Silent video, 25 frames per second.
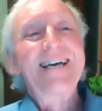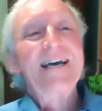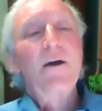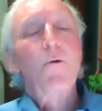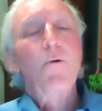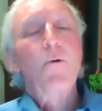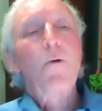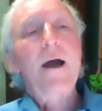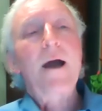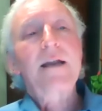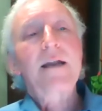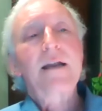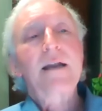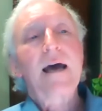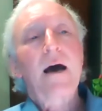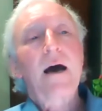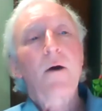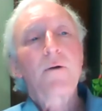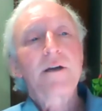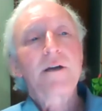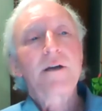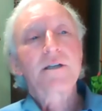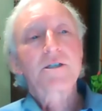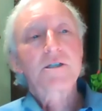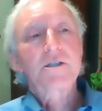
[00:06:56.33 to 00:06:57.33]
Right
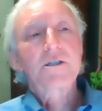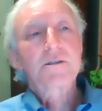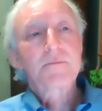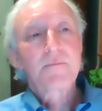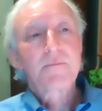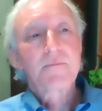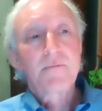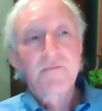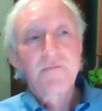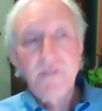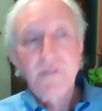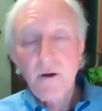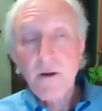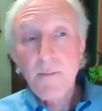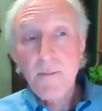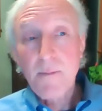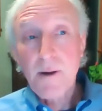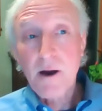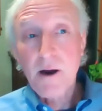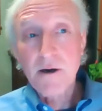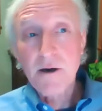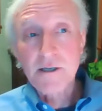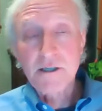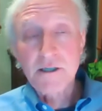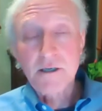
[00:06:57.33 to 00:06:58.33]
now, it's very
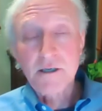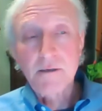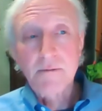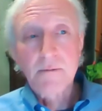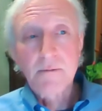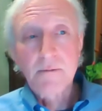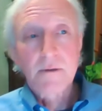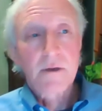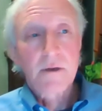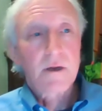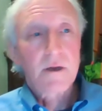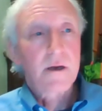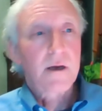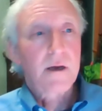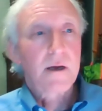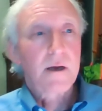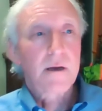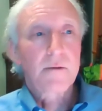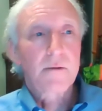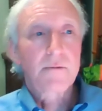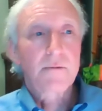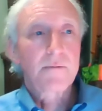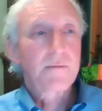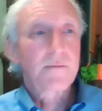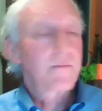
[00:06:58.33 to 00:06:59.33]
partisan.
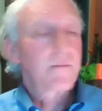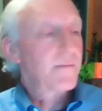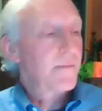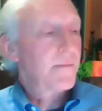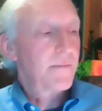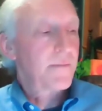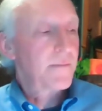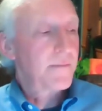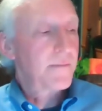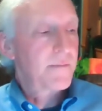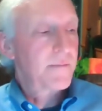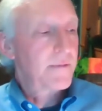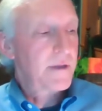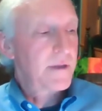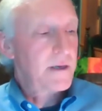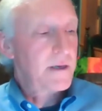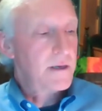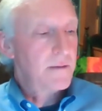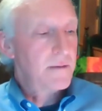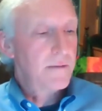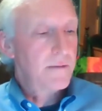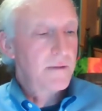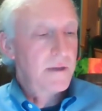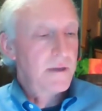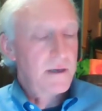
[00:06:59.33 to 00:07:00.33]

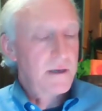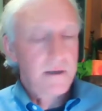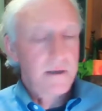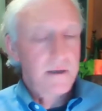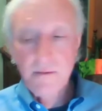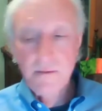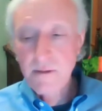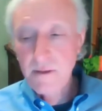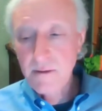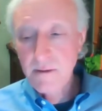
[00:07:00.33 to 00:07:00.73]
The